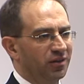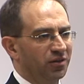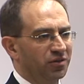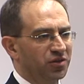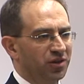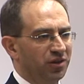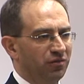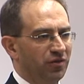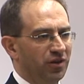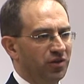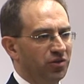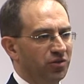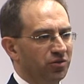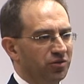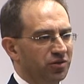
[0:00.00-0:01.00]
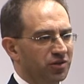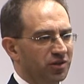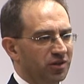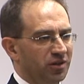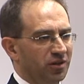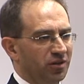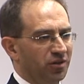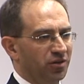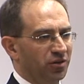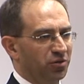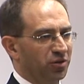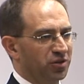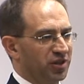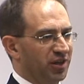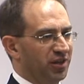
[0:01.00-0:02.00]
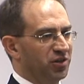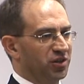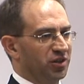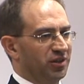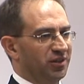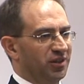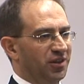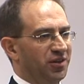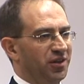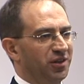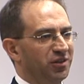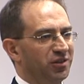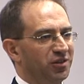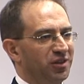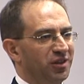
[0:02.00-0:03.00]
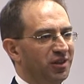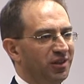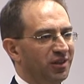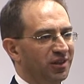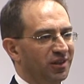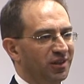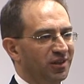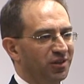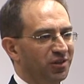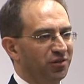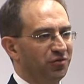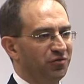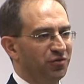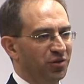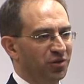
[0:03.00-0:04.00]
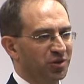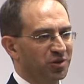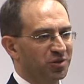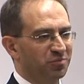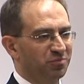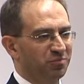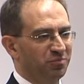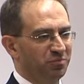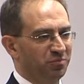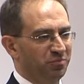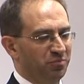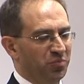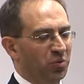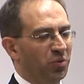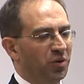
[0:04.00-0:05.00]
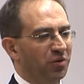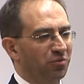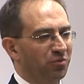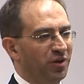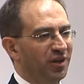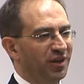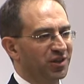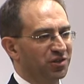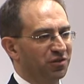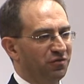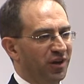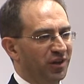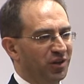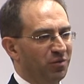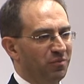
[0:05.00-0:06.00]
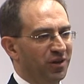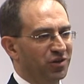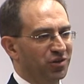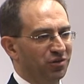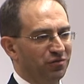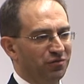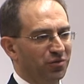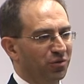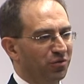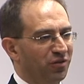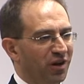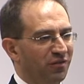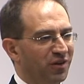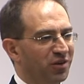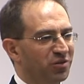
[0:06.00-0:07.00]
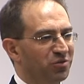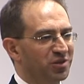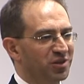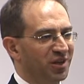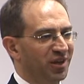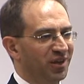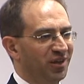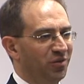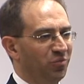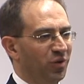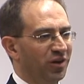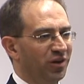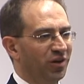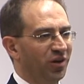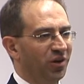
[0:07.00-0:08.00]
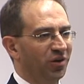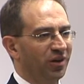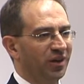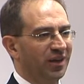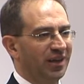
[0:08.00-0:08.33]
alternative venues across Asia, I think the first point really is the fact you mentioned 4 or 5 countries there in one go.